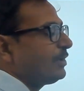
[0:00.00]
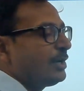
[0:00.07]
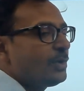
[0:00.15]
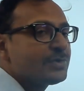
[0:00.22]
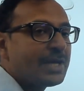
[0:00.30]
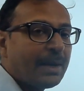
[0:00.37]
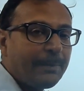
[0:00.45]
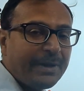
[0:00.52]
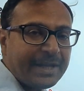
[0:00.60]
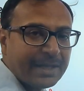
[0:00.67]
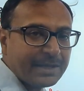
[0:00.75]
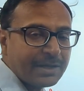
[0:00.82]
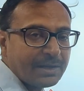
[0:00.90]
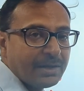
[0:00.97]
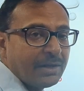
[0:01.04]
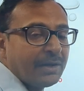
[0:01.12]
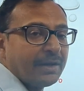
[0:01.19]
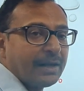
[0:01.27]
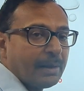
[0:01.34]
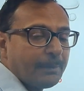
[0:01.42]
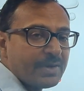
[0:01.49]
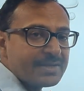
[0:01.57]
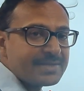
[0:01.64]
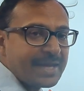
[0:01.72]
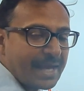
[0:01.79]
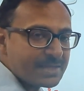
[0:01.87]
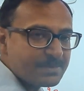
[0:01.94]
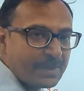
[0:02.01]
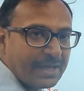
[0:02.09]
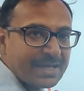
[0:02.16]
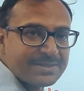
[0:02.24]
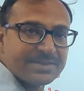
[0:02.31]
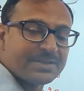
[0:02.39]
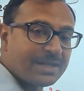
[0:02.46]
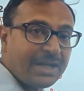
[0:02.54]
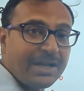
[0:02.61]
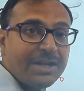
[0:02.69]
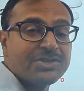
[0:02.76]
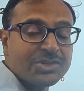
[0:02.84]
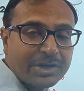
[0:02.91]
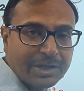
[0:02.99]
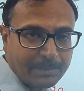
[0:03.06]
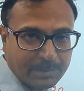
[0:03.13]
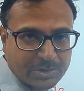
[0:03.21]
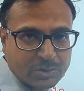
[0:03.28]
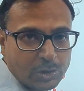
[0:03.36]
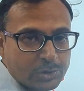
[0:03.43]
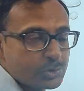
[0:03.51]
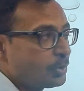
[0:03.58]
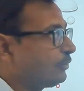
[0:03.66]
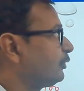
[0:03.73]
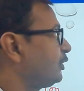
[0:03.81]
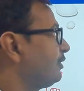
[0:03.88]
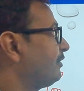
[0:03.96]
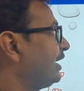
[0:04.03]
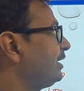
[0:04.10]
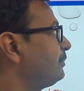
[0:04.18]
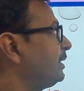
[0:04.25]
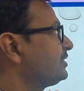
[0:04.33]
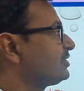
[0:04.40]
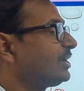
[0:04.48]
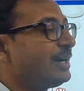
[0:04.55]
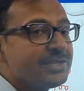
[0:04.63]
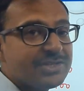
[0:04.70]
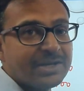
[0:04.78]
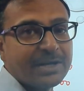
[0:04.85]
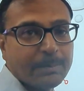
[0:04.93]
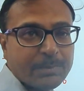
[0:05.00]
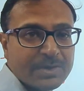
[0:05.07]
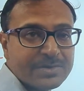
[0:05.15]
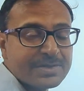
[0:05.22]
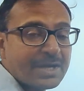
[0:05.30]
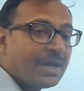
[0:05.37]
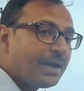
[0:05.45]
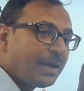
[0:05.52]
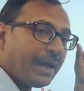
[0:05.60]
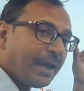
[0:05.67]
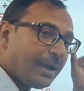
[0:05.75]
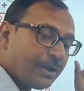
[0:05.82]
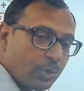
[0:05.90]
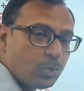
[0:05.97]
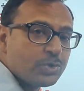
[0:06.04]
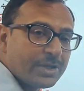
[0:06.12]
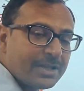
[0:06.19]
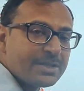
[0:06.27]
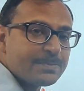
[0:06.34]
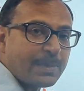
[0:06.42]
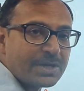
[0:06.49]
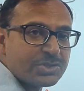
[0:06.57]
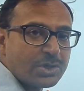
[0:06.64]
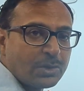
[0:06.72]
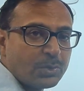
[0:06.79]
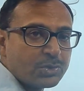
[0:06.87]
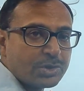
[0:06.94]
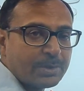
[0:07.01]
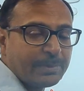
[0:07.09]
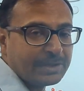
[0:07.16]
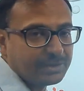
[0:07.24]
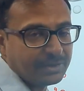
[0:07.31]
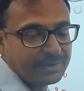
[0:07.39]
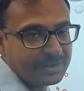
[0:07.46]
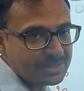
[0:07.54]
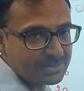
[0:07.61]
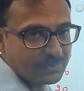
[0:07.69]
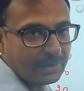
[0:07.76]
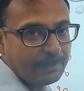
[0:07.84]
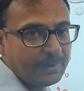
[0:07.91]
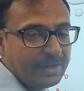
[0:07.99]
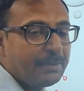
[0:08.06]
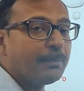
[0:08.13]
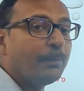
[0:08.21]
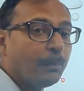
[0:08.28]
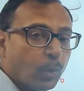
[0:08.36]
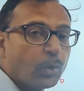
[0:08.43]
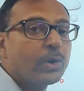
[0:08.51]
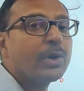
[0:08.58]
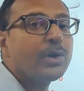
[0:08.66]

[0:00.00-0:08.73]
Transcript: videos, I'll be taking numbers as big as 3-digit numbers also. If you divide by 3-digit numbers using this partial quotient method, this will be more